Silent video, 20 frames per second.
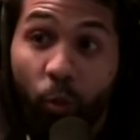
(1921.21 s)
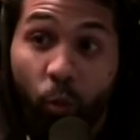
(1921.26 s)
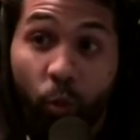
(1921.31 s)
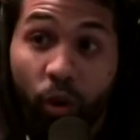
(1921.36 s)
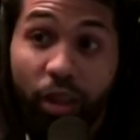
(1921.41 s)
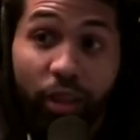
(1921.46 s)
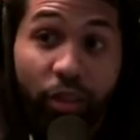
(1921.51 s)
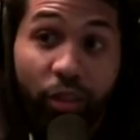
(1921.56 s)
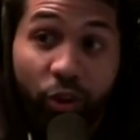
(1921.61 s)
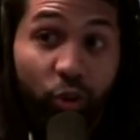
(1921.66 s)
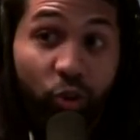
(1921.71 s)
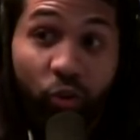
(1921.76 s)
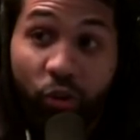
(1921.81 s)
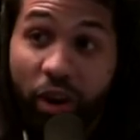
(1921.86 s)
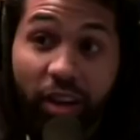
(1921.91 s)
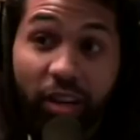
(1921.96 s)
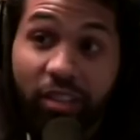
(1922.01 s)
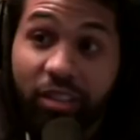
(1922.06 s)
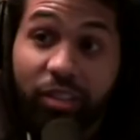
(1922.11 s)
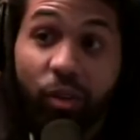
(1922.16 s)
one of the
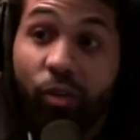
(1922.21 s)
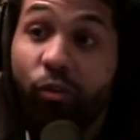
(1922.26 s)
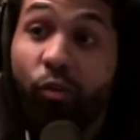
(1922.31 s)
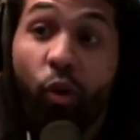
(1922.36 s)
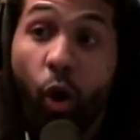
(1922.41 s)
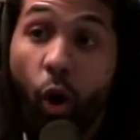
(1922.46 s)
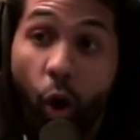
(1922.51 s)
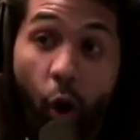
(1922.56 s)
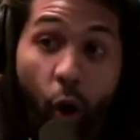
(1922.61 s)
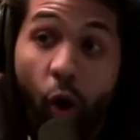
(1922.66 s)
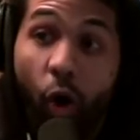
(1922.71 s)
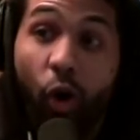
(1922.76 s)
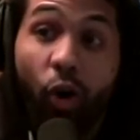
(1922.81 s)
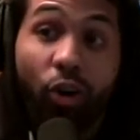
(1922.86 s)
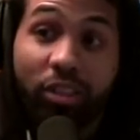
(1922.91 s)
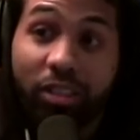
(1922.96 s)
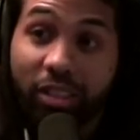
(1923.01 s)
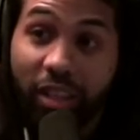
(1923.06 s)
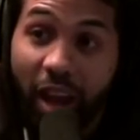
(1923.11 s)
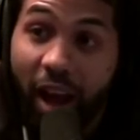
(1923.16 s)
greatest of
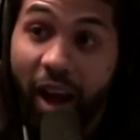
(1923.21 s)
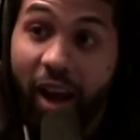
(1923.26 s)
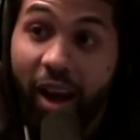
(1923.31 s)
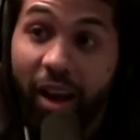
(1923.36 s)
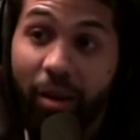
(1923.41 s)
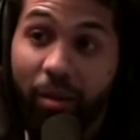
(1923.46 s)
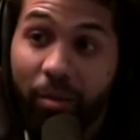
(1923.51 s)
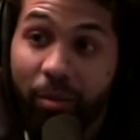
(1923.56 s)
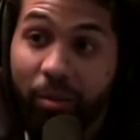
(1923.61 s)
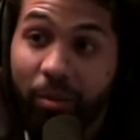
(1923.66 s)
all time.